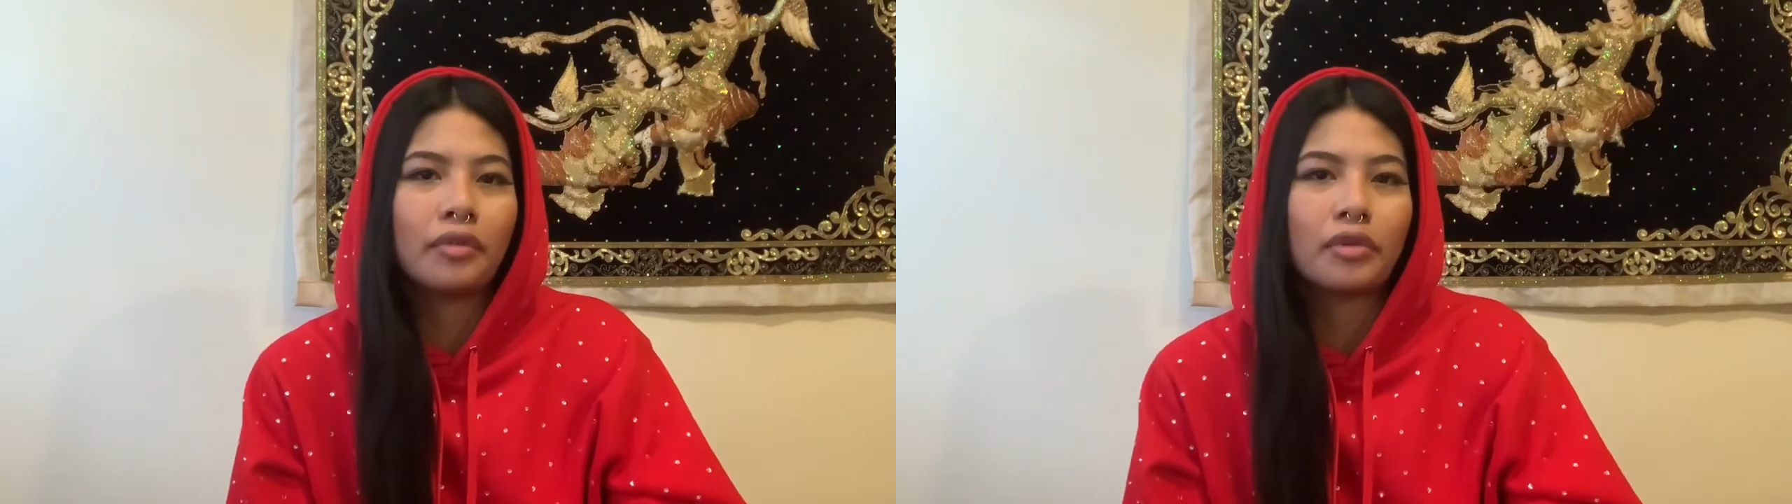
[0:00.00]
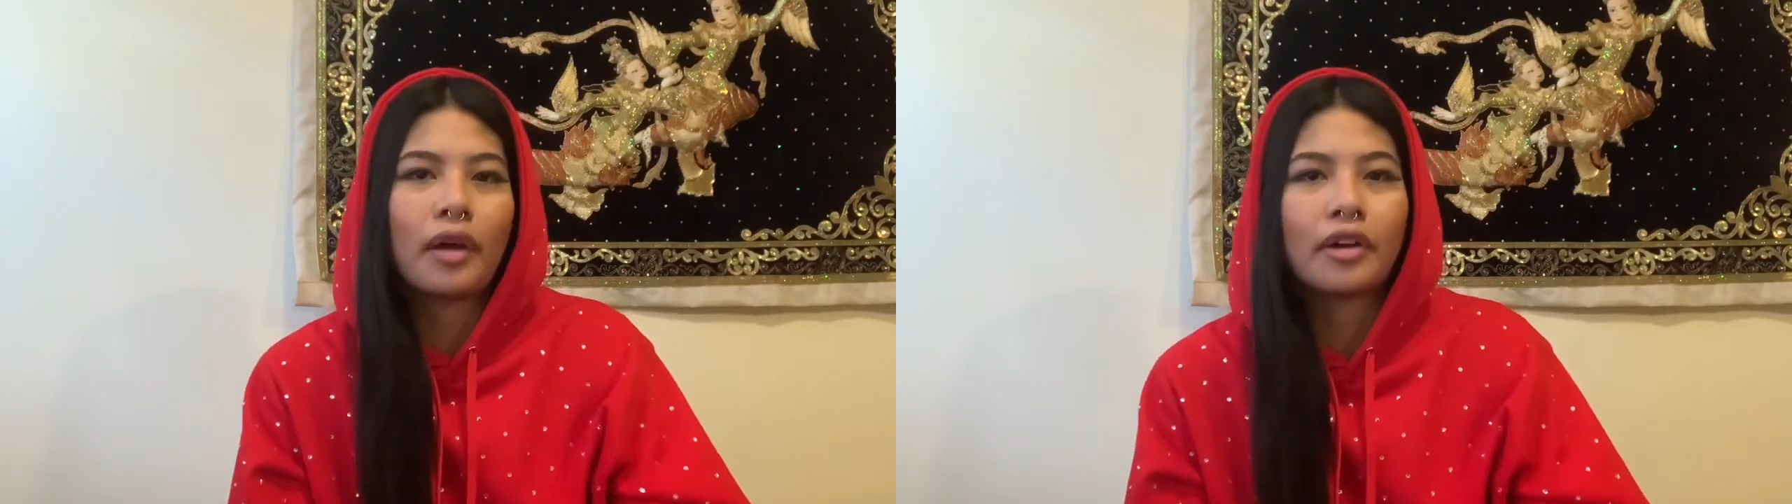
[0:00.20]

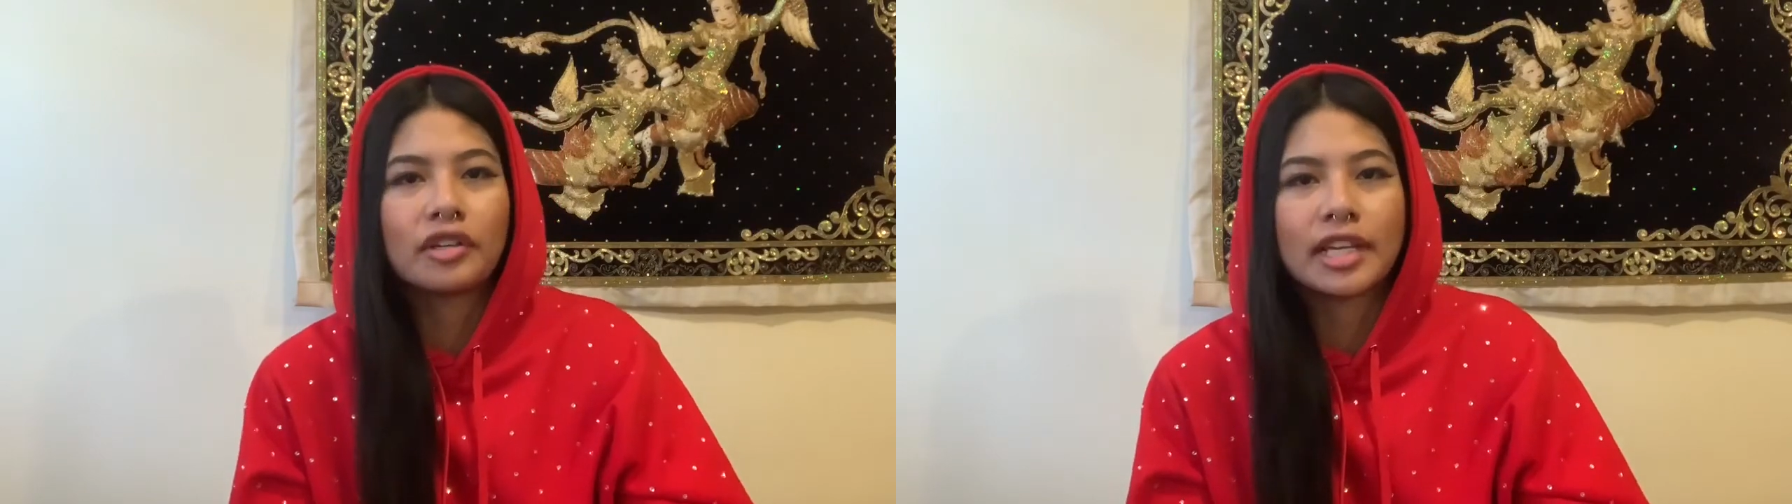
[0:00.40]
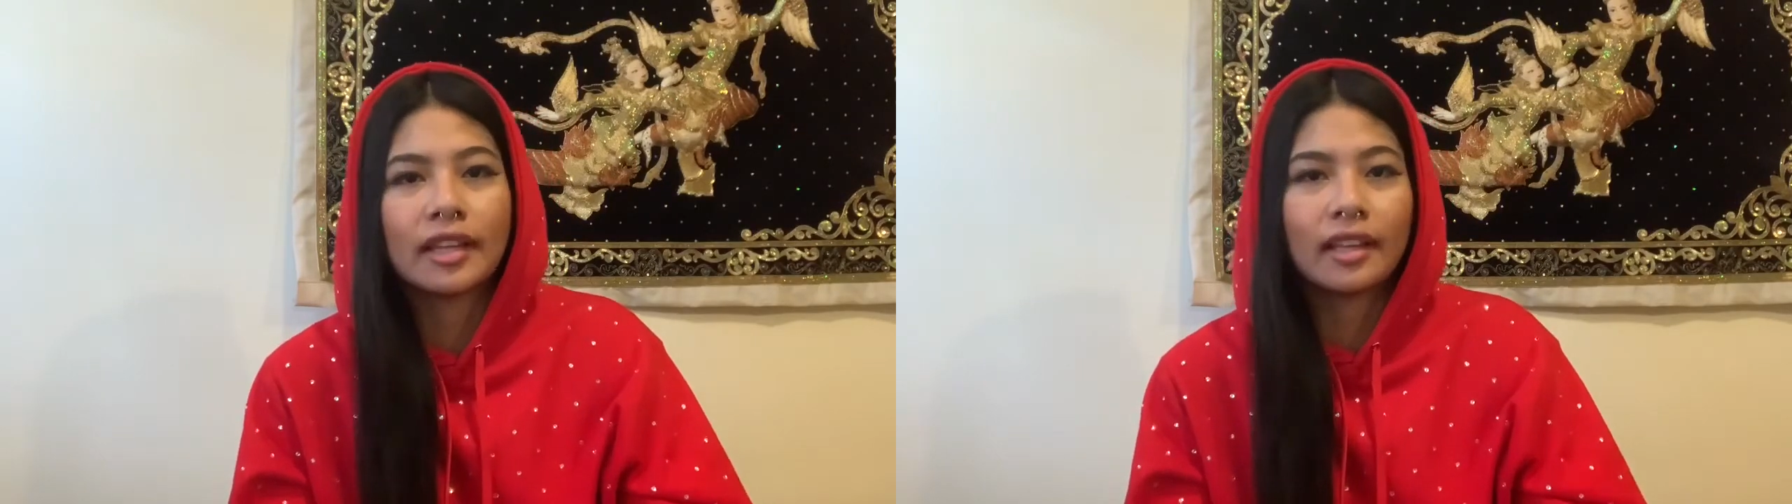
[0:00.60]
throughout your
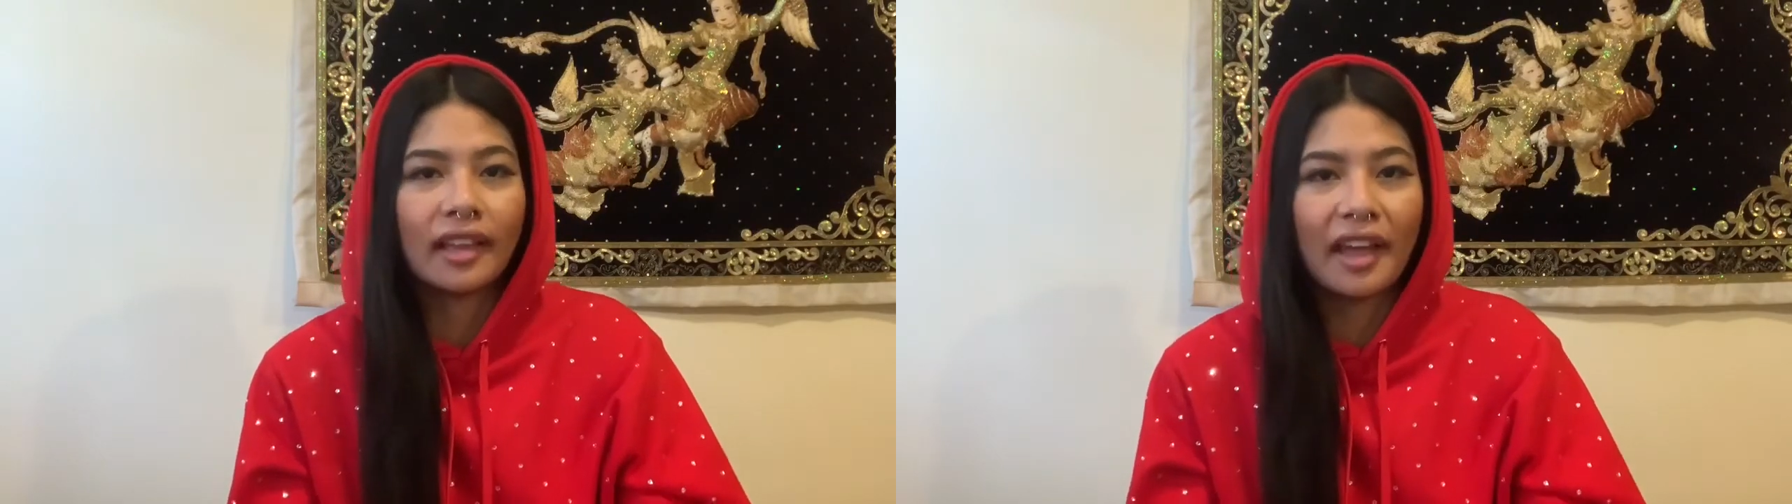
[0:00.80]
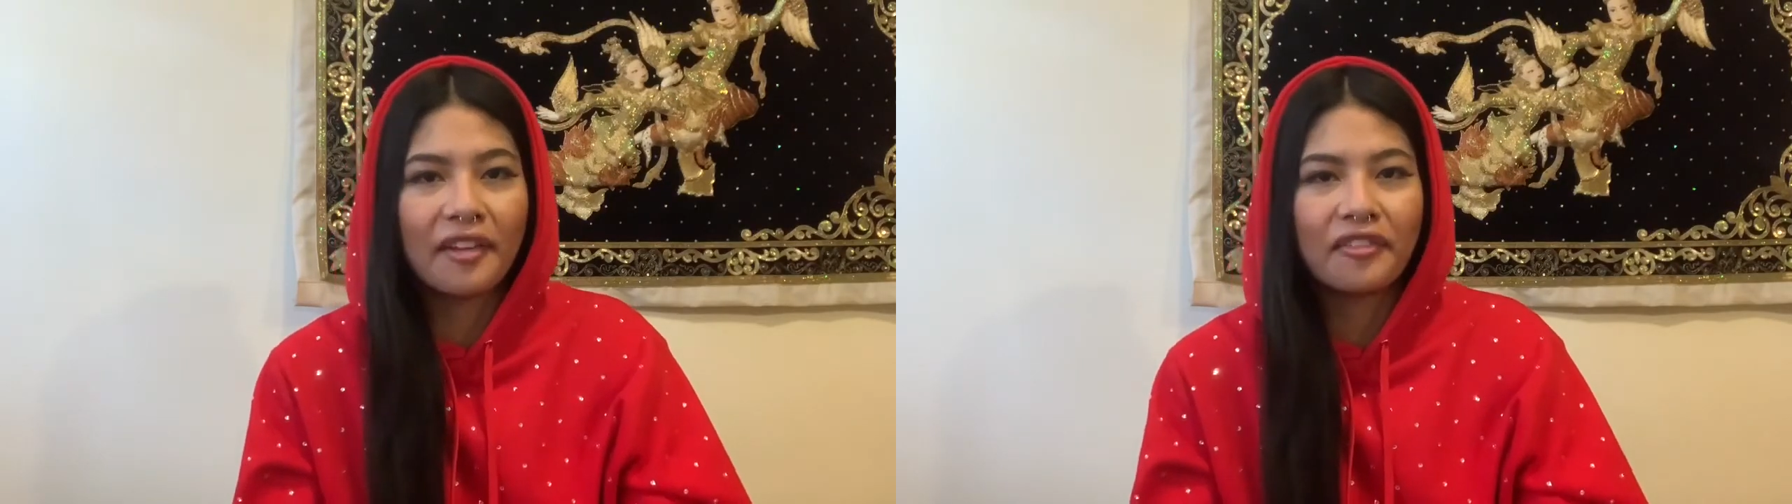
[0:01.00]
daily
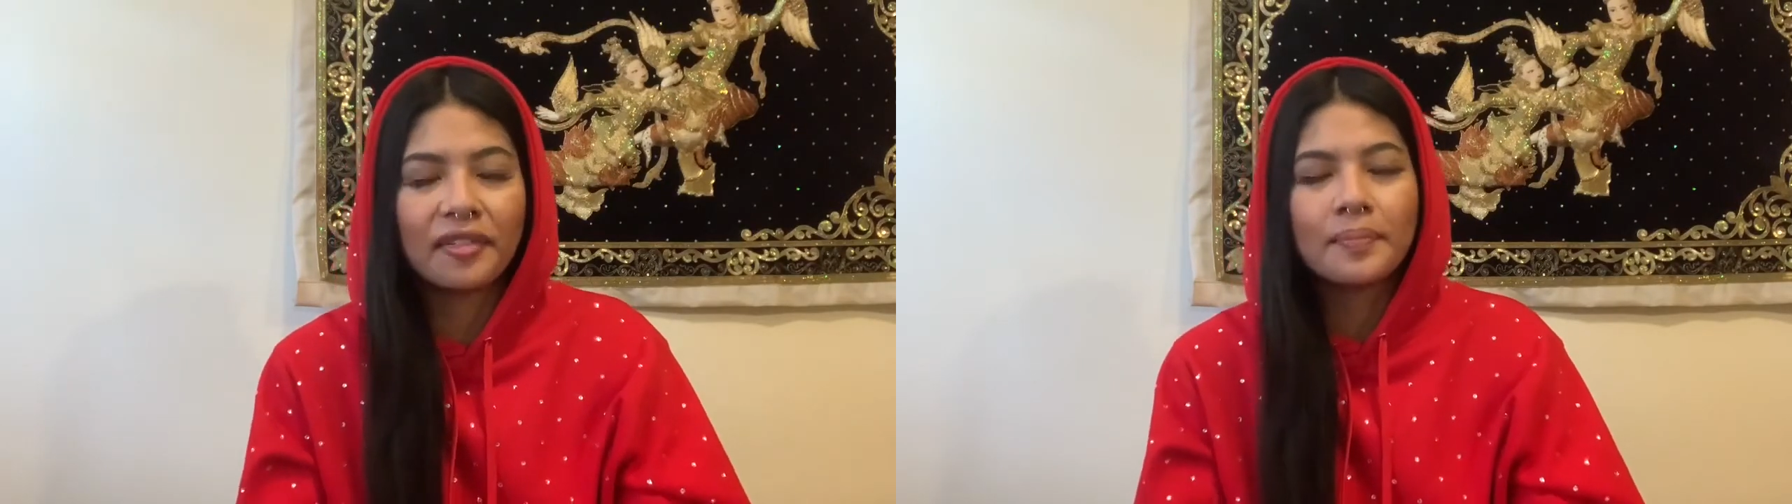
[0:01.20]
life.